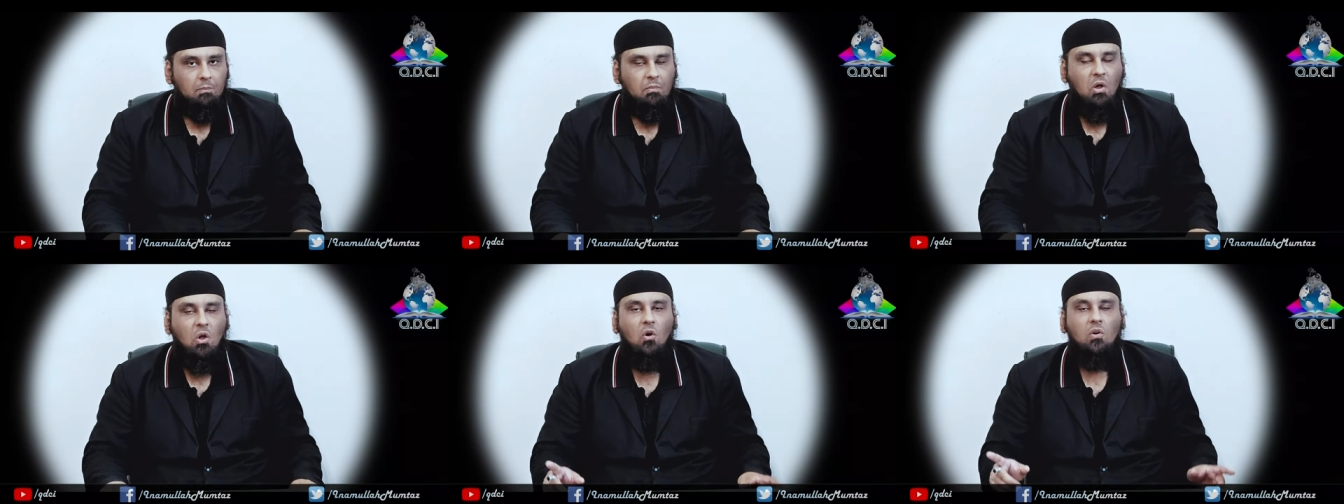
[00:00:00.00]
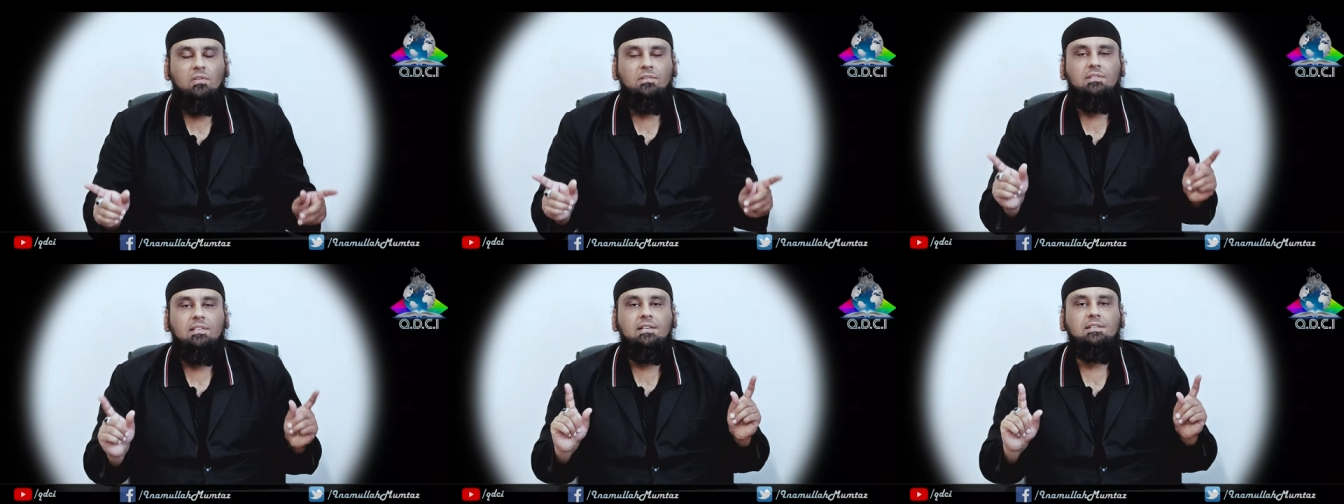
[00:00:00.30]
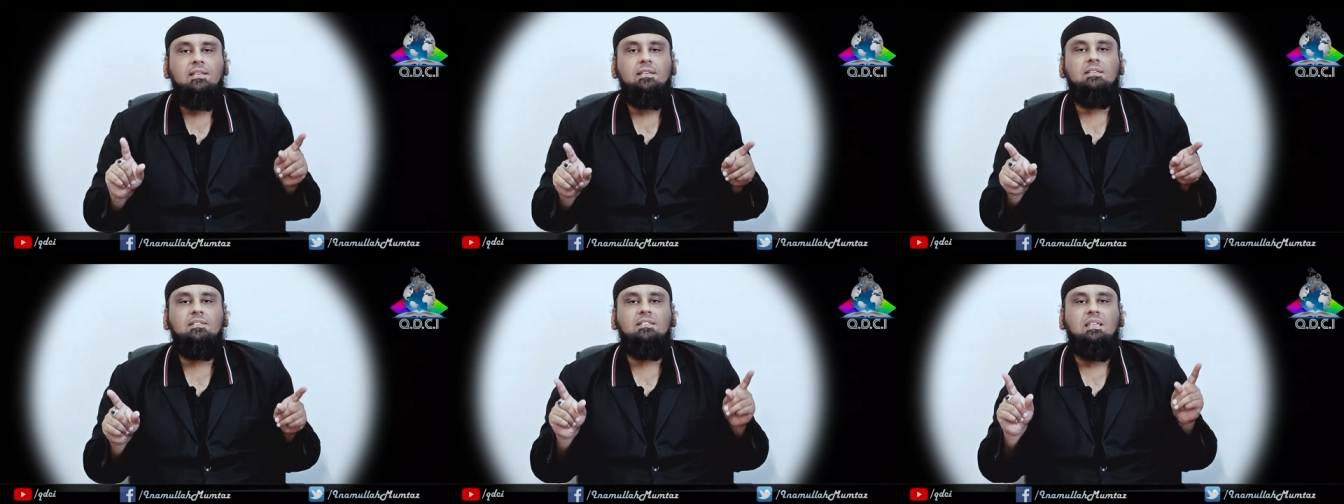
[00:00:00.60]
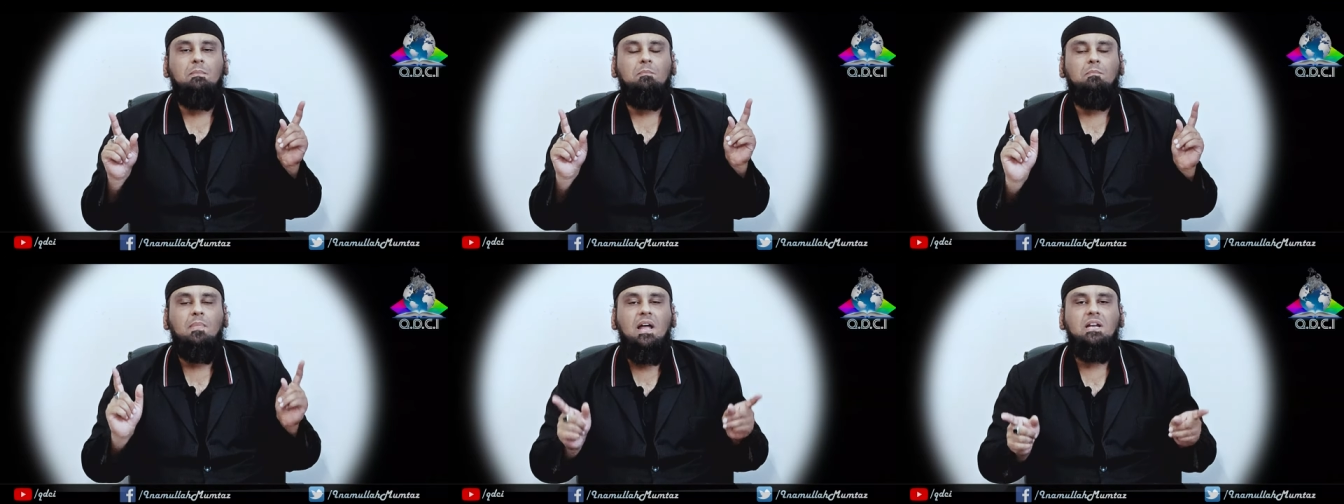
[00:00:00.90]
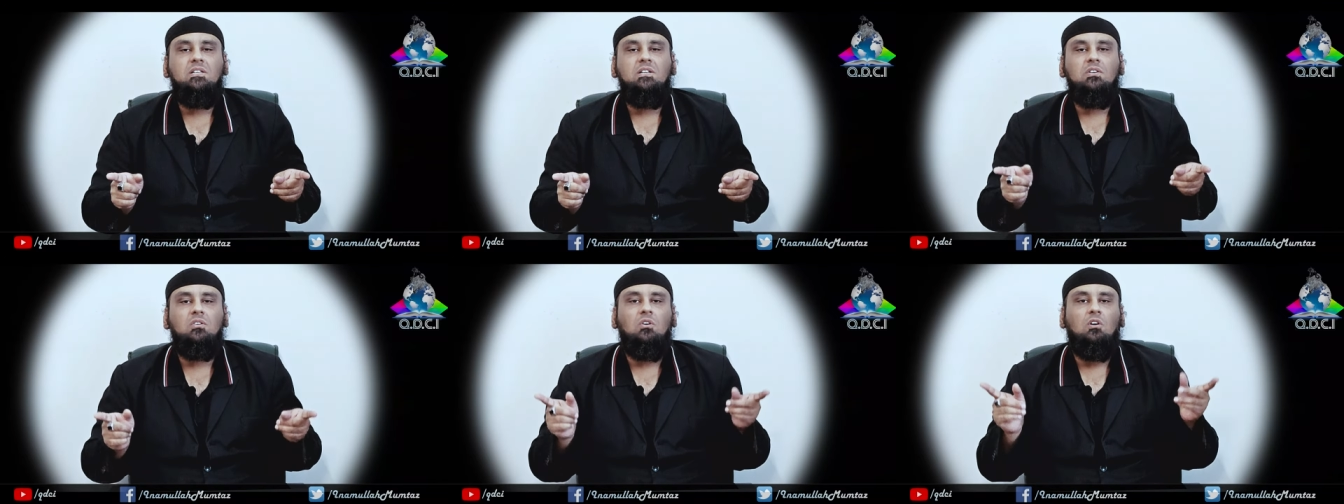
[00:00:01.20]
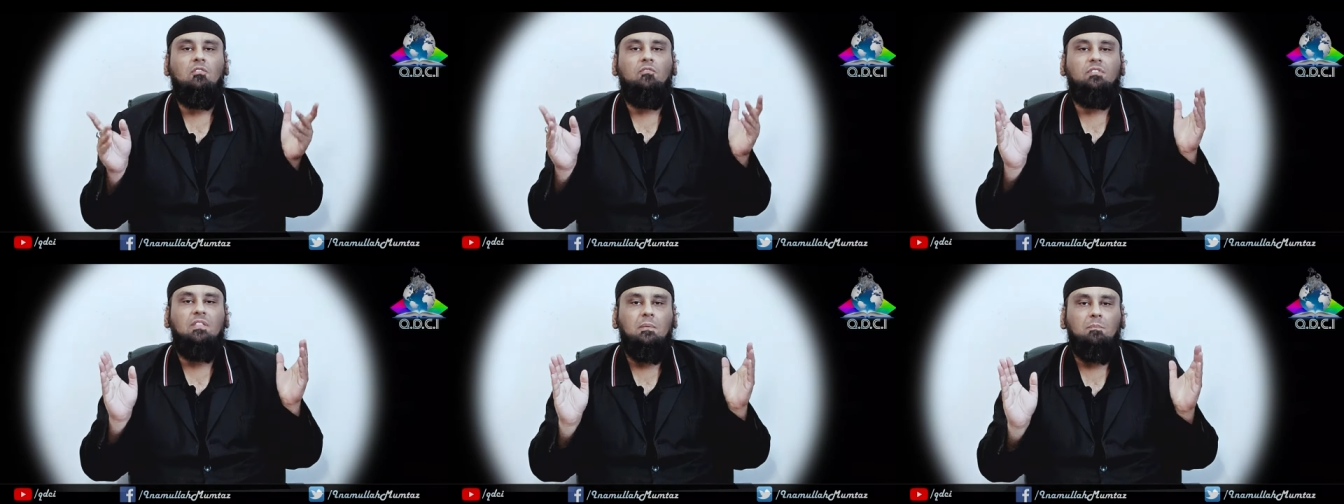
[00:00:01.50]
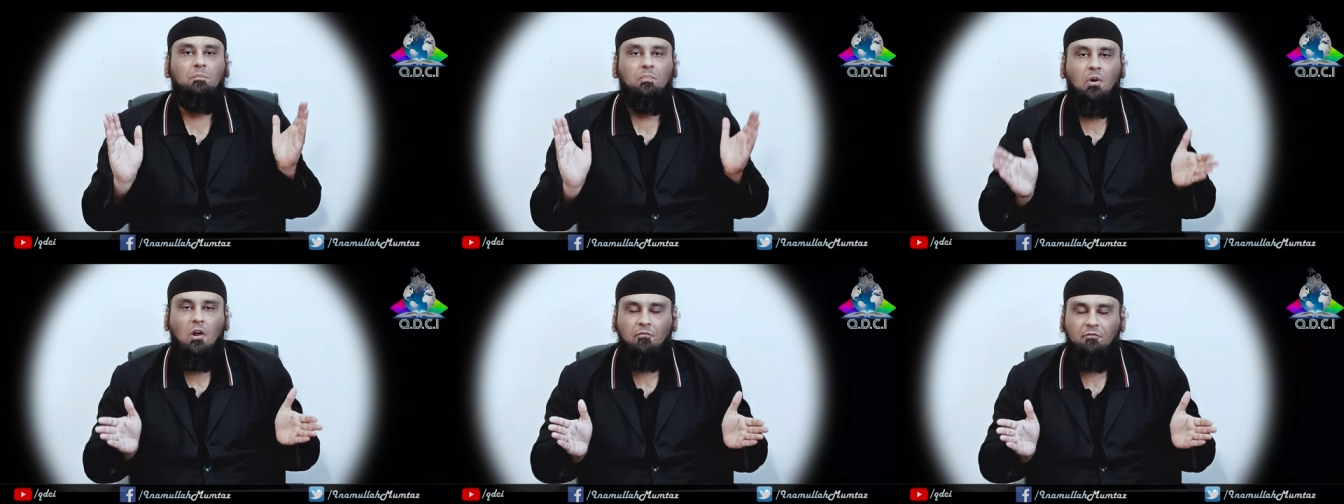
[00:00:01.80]
Because this is the matter of the
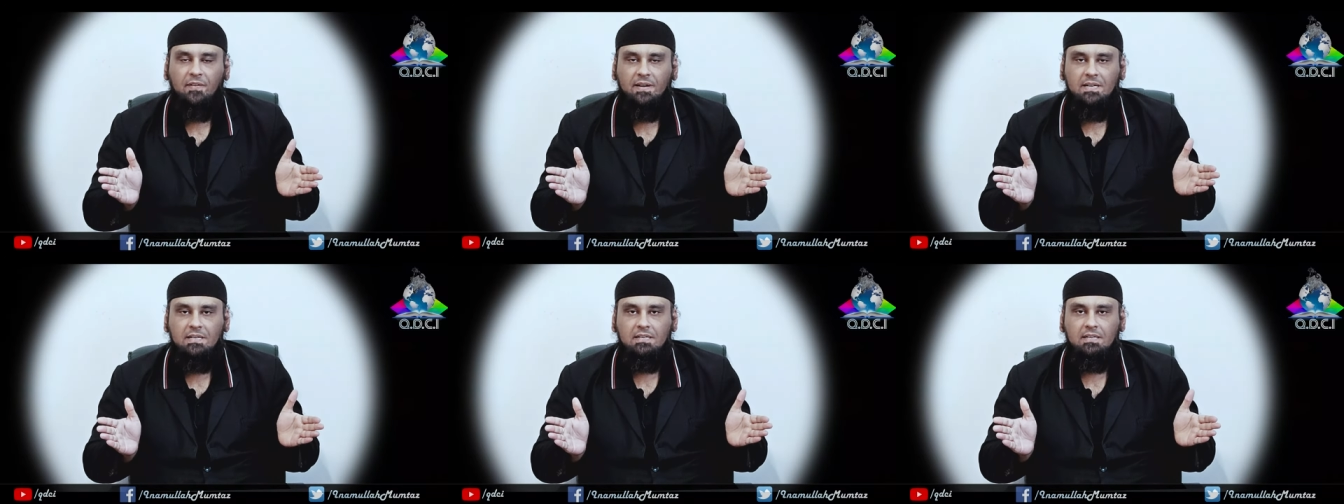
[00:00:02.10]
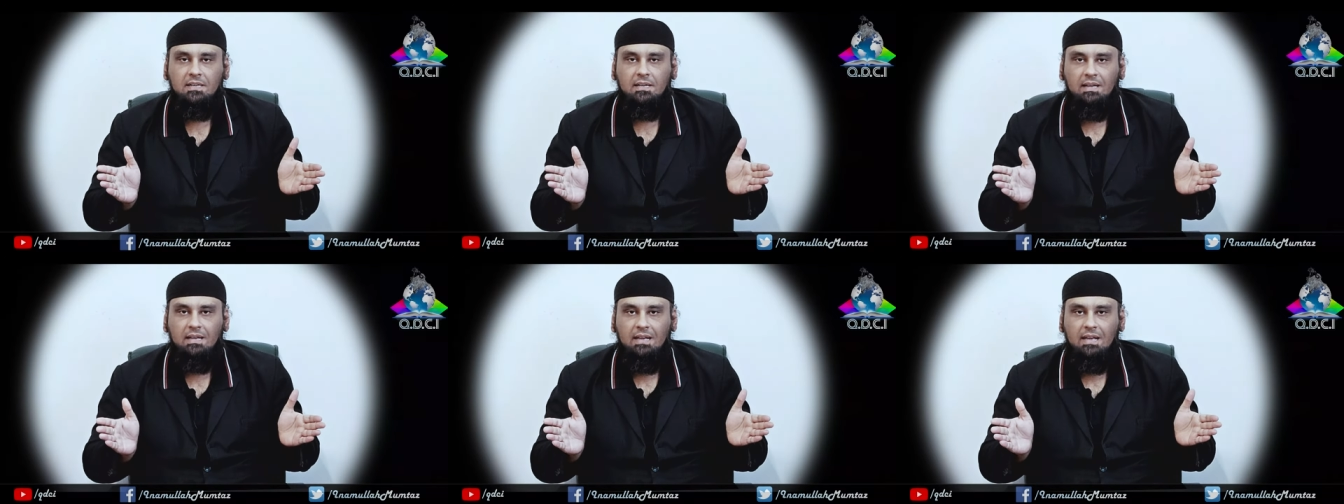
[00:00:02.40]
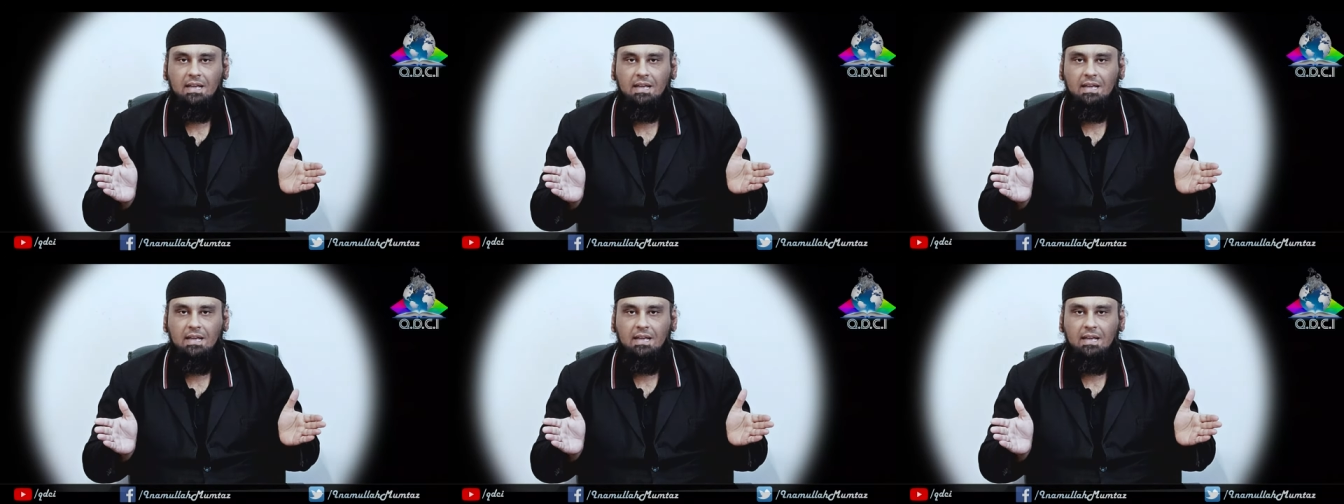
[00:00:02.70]
prophet